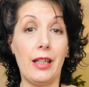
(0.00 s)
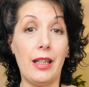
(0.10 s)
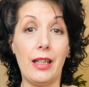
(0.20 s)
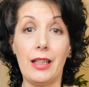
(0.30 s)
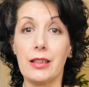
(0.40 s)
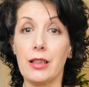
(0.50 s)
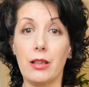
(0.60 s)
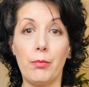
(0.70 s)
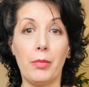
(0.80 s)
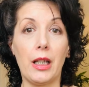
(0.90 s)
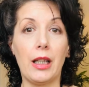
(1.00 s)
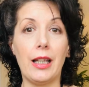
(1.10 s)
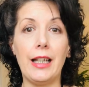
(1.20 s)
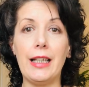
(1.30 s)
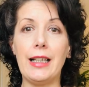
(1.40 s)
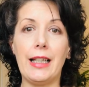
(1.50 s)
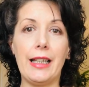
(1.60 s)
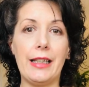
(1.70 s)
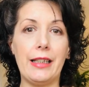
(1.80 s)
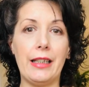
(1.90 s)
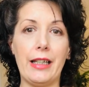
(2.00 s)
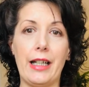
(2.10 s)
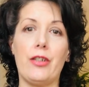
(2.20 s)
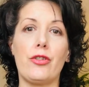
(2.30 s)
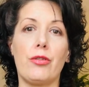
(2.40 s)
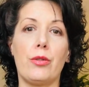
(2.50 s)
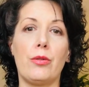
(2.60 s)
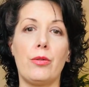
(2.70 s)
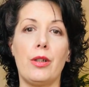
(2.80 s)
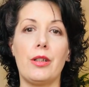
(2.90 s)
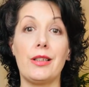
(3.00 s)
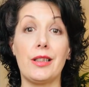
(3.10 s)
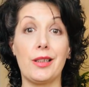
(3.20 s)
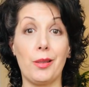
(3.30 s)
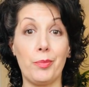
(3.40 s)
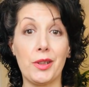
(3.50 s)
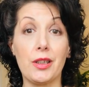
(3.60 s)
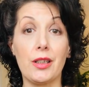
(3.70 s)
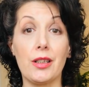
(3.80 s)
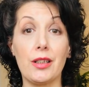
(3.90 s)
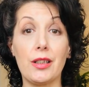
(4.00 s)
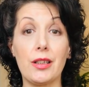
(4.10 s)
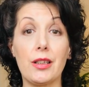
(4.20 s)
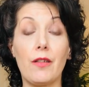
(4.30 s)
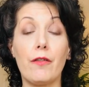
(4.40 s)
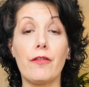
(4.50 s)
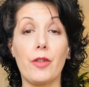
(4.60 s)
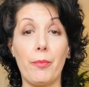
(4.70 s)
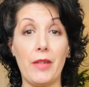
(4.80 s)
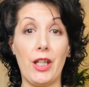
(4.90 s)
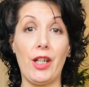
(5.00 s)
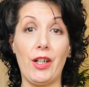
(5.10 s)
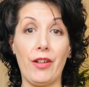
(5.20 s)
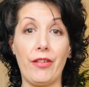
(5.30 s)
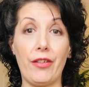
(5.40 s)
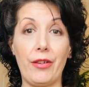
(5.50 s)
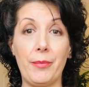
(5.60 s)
It's a completely natural substance from the earth.